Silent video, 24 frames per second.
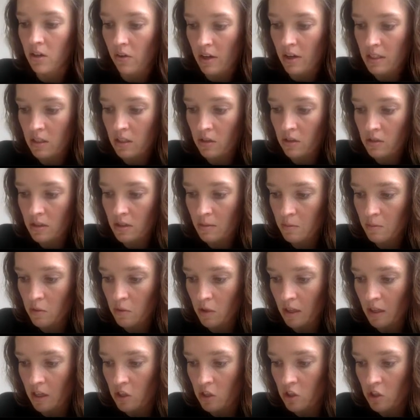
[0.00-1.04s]
let's use some
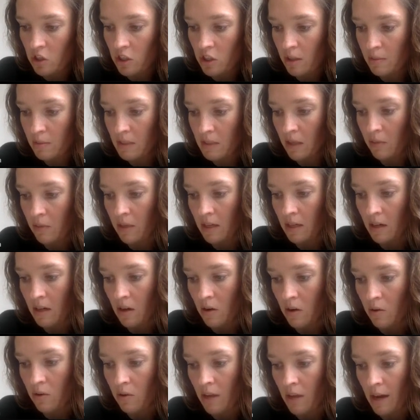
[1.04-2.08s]
relationships that we
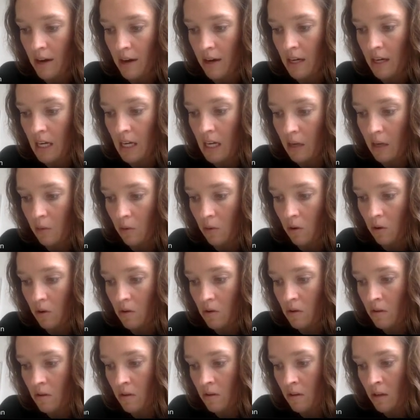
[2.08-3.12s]
know that are
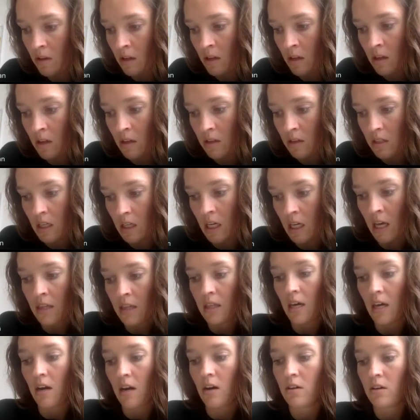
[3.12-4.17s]
equal to get
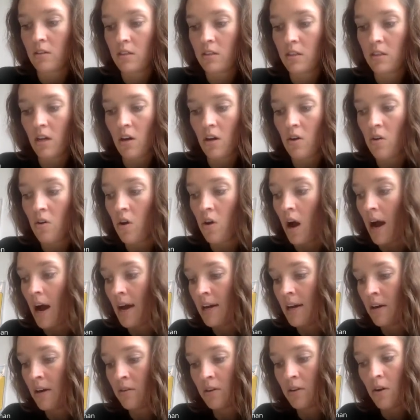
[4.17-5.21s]
there. So I
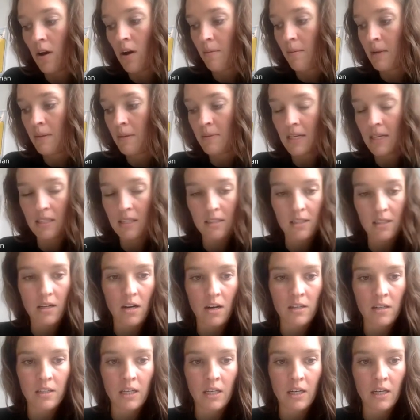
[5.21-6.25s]
don't know how many minutes are
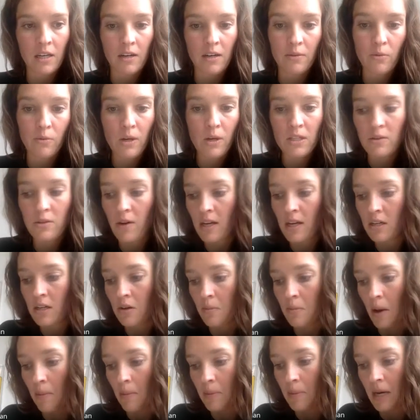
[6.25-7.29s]
in a year. What do I know
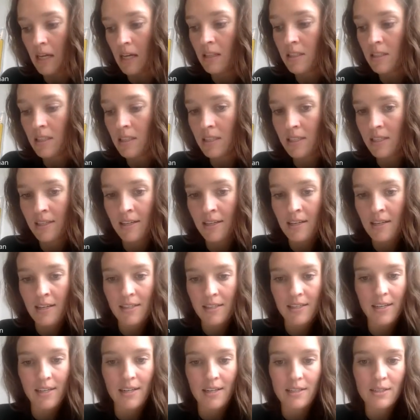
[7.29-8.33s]
about minutes?
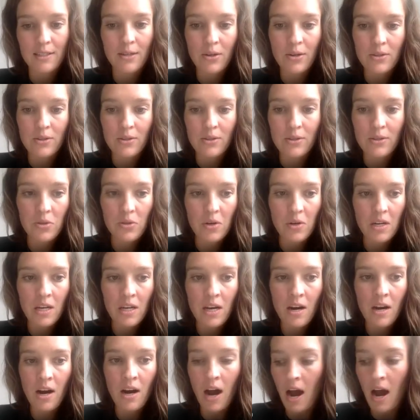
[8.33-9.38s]
To get us closer to a
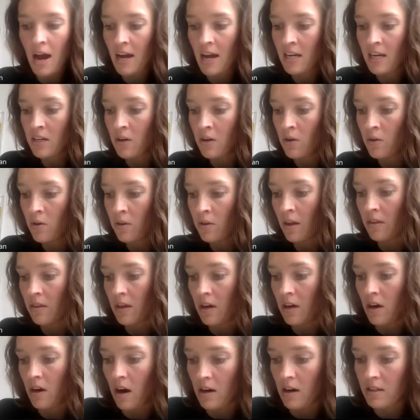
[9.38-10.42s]
year, I know that
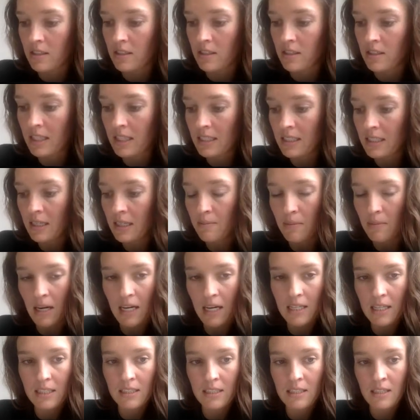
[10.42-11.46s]
there are 60
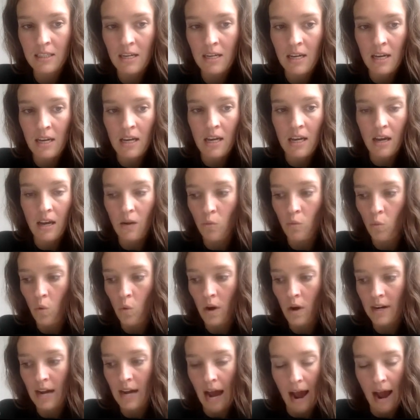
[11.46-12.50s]
minutes in
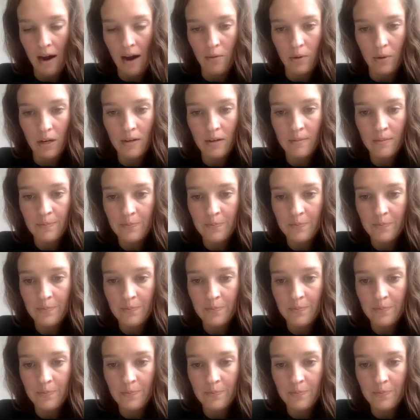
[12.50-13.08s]
1 hour.